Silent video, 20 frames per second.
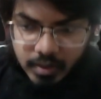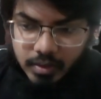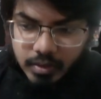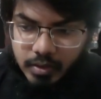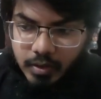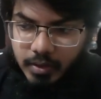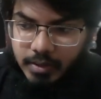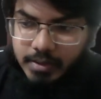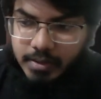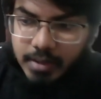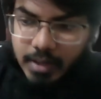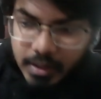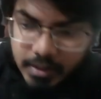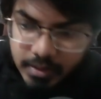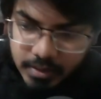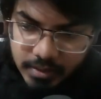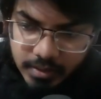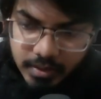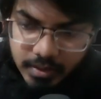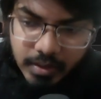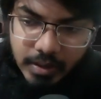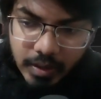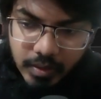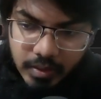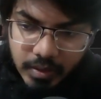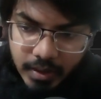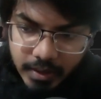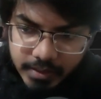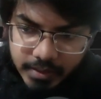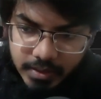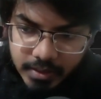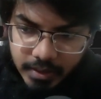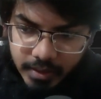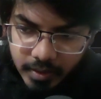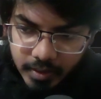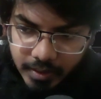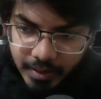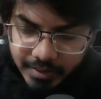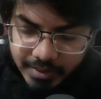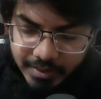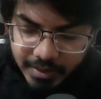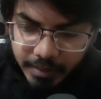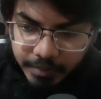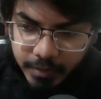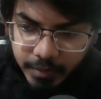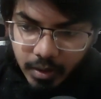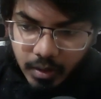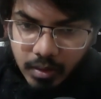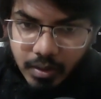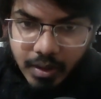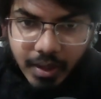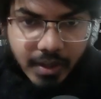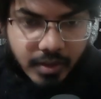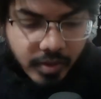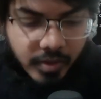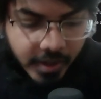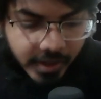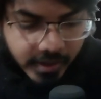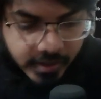so it's done. So now let's click on accept all and try